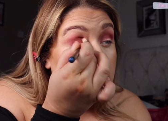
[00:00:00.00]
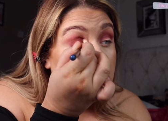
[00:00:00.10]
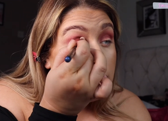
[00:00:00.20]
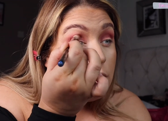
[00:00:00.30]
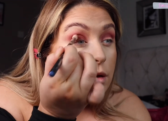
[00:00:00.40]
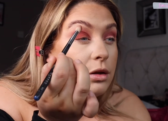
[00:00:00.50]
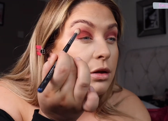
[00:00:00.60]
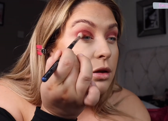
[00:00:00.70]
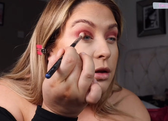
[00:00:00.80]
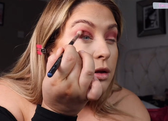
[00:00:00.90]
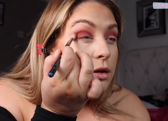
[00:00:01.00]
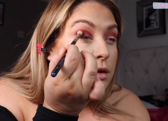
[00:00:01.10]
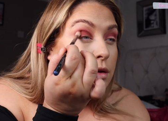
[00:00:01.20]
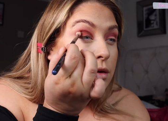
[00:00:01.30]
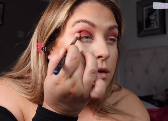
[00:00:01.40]

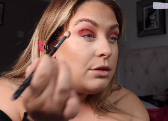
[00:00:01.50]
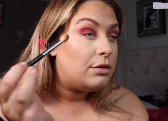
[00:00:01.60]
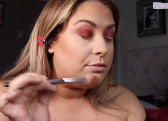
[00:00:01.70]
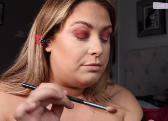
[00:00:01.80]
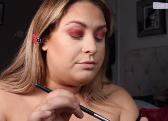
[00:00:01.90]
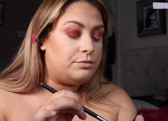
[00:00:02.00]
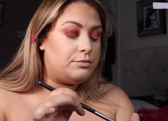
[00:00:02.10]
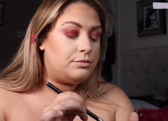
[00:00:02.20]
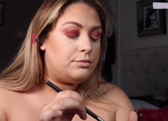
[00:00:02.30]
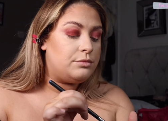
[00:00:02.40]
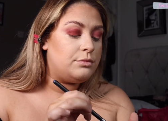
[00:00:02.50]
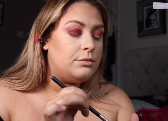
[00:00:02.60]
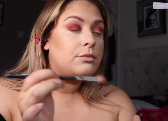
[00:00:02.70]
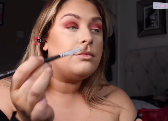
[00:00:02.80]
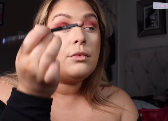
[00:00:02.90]

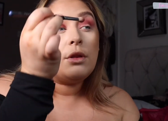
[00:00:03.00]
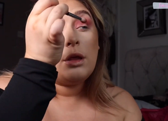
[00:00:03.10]
[no speech]